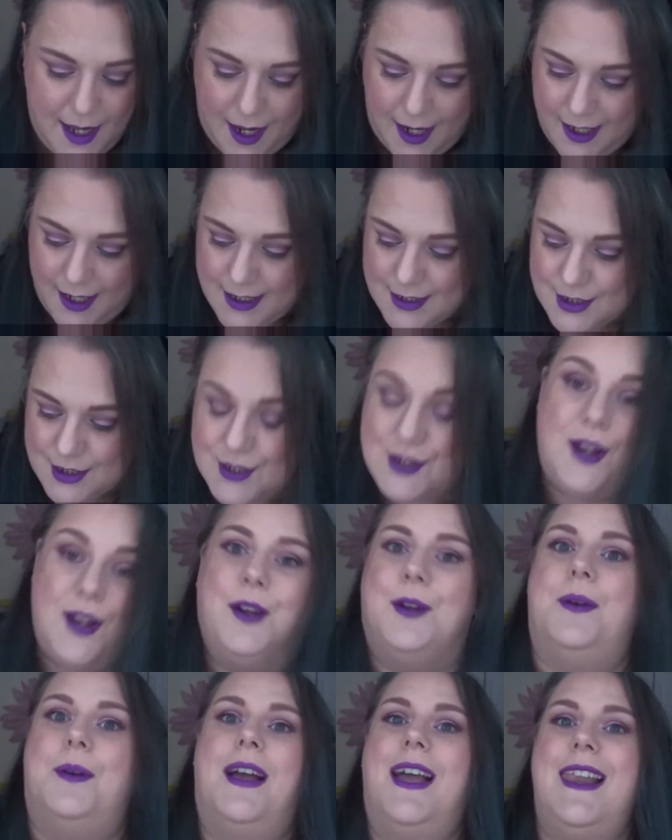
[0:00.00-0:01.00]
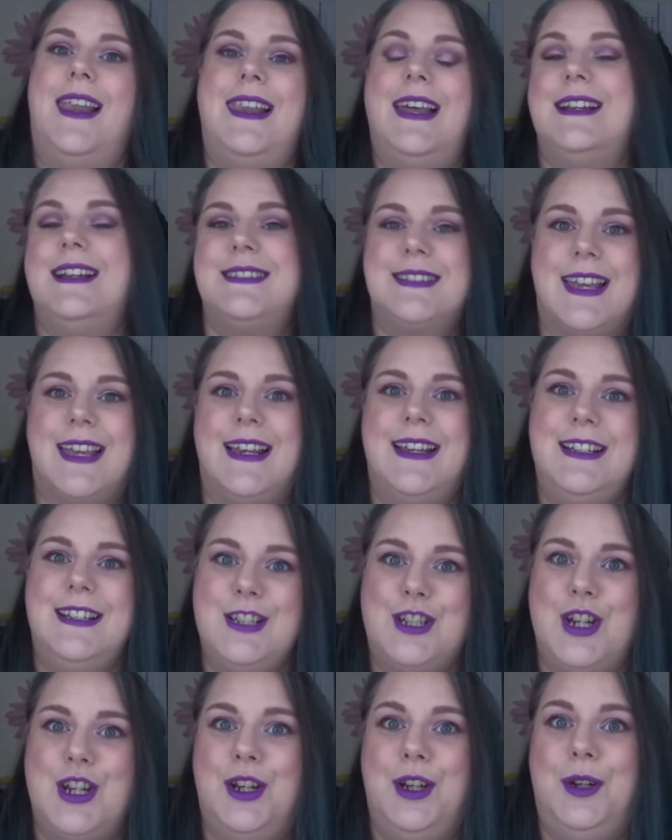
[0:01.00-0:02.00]
uh, so let's get
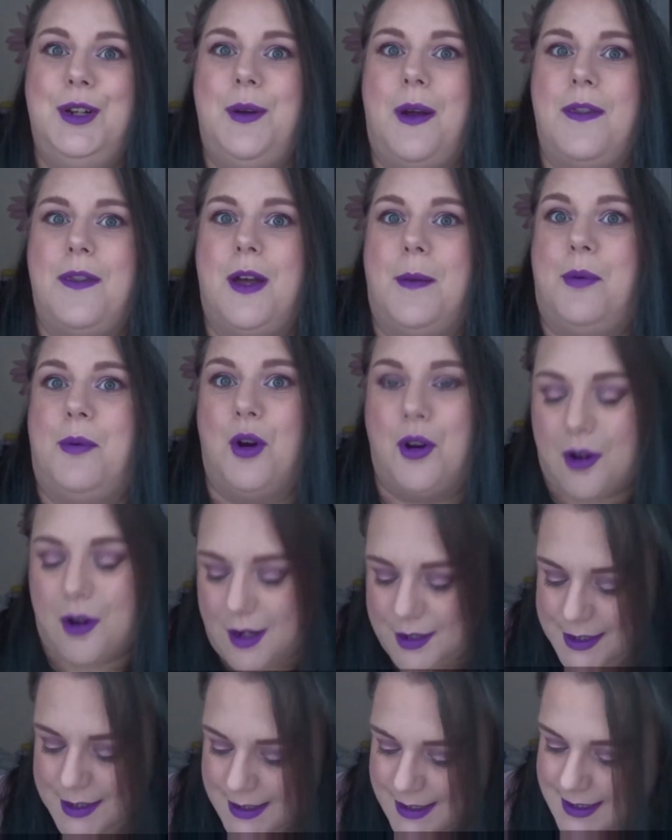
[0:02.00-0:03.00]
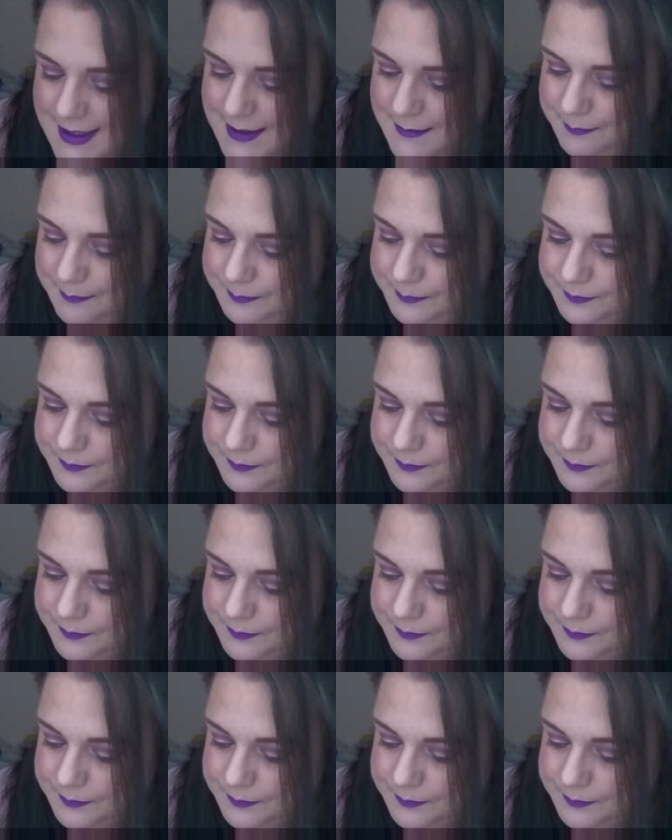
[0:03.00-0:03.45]
into the products